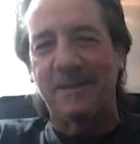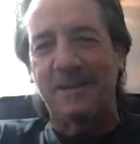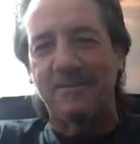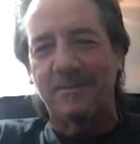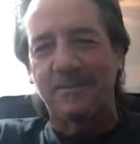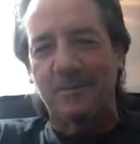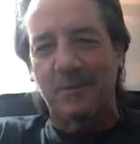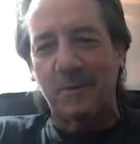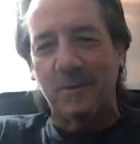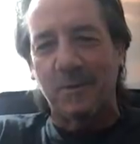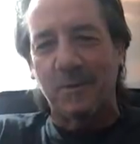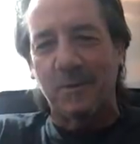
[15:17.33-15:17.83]
a
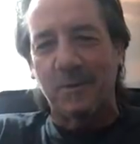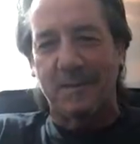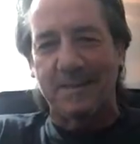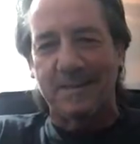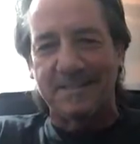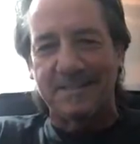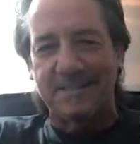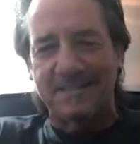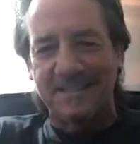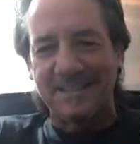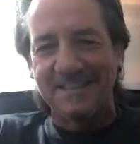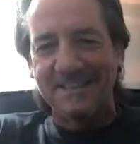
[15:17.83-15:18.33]
few pints
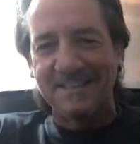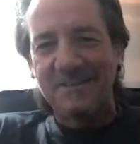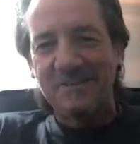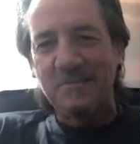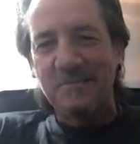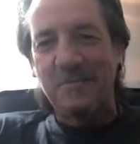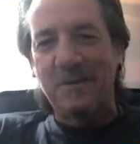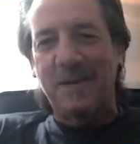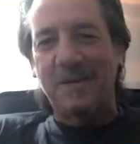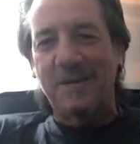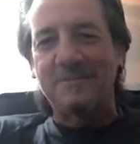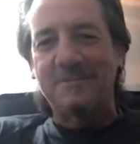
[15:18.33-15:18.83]

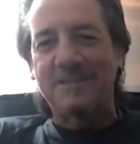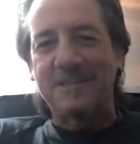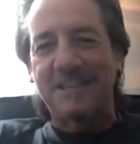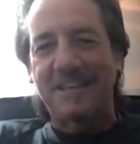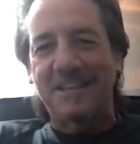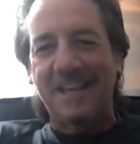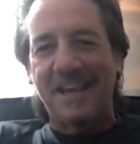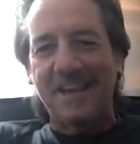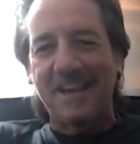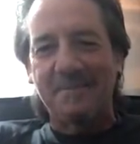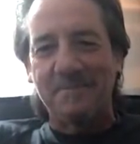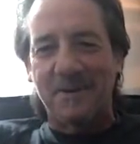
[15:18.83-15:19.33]
while there was a
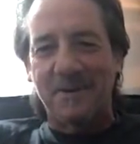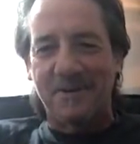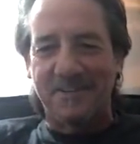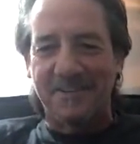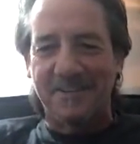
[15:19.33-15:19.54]
game on.